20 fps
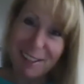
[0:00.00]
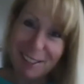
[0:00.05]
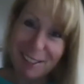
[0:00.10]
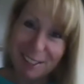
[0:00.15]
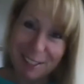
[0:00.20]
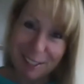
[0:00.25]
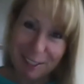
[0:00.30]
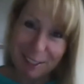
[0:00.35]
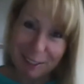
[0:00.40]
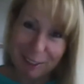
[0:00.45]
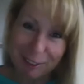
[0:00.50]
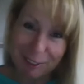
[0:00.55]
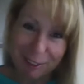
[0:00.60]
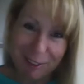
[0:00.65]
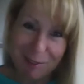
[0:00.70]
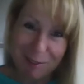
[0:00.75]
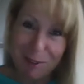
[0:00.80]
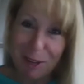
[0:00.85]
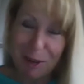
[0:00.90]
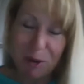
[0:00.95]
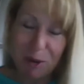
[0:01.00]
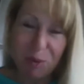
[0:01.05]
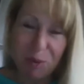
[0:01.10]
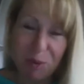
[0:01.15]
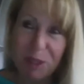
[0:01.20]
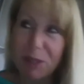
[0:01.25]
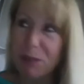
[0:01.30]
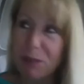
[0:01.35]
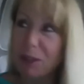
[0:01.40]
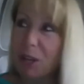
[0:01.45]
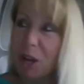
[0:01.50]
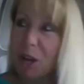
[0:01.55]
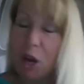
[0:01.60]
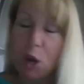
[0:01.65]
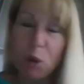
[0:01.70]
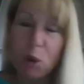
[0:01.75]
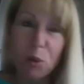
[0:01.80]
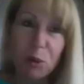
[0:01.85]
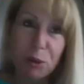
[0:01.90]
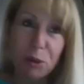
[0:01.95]
too. we're we're
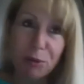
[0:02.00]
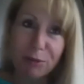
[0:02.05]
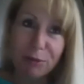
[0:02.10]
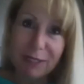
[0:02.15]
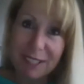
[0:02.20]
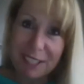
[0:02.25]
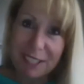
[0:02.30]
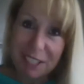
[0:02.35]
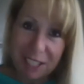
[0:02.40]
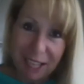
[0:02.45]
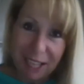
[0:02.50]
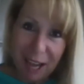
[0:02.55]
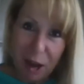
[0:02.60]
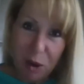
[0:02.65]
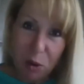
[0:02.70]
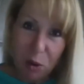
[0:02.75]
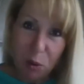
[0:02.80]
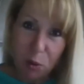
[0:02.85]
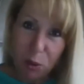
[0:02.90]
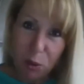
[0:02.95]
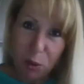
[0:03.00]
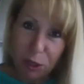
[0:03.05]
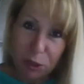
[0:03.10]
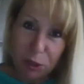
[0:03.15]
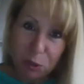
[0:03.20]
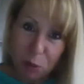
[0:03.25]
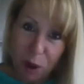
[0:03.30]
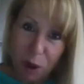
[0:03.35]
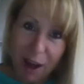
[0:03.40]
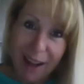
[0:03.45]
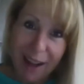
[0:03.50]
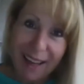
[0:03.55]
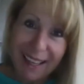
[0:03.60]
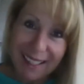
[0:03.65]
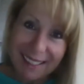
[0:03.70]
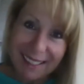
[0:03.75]
we're reaching out worldwide.